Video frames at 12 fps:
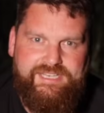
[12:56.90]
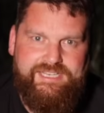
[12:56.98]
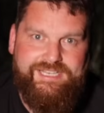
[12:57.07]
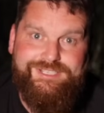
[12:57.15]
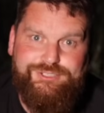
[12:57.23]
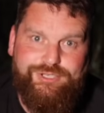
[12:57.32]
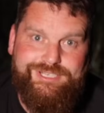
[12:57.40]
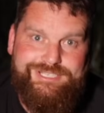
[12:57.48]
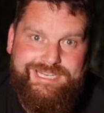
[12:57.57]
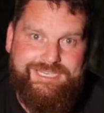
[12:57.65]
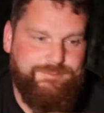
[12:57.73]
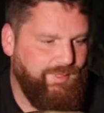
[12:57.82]
it's certainly
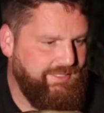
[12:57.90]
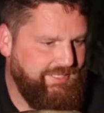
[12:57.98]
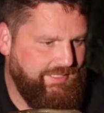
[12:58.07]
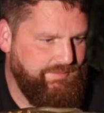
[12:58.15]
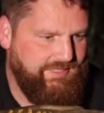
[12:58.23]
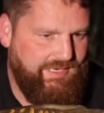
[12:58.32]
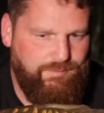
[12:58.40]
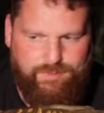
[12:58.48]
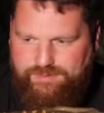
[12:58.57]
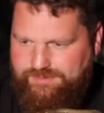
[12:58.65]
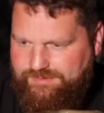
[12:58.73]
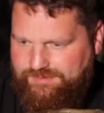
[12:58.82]
taken my time to get
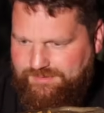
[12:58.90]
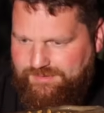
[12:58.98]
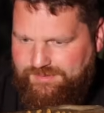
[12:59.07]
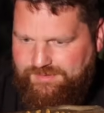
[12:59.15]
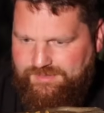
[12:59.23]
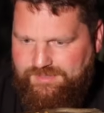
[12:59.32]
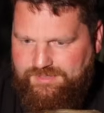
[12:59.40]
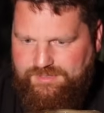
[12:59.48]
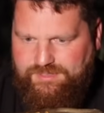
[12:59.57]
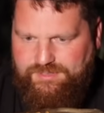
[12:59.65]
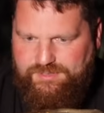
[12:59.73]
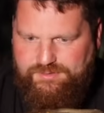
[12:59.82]
one,
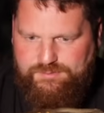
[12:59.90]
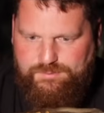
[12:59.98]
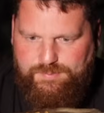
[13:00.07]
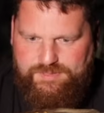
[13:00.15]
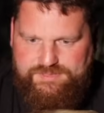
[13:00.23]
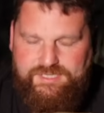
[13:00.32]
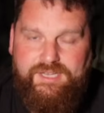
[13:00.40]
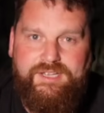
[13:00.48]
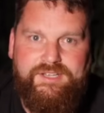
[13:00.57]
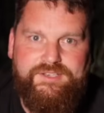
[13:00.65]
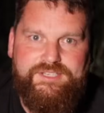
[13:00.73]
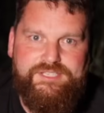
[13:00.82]
but
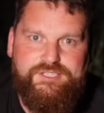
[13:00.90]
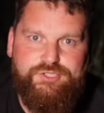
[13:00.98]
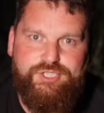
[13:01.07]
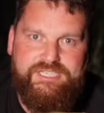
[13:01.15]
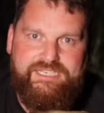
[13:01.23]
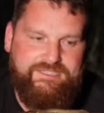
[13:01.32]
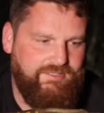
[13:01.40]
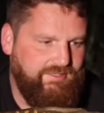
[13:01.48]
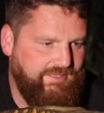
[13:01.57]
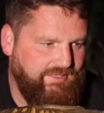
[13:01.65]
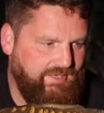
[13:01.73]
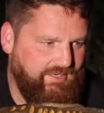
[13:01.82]
this cheeky little
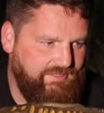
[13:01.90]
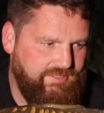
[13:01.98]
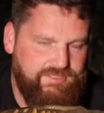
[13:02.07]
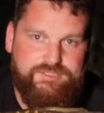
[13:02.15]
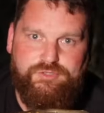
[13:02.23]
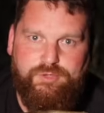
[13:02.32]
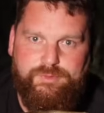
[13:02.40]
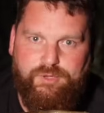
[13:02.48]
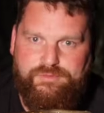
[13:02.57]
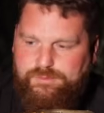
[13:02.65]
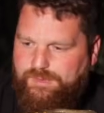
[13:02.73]
linear has got me off the